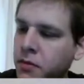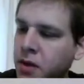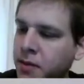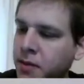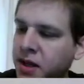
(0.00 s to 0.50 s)

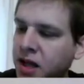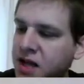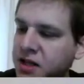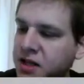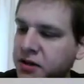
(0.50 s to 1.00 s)
By the
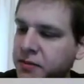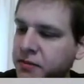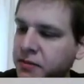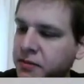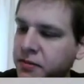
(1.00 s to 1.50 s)
last theorem,
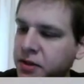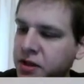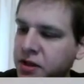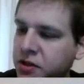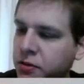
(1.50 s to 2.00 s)

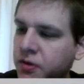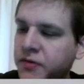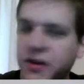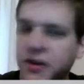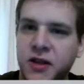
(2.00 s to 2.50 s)
since 2 to
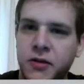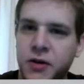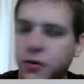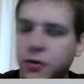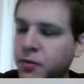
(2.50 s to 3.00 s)
the 5th and 3
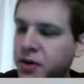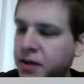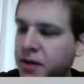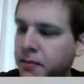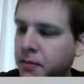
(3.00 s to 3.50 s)
are coprime,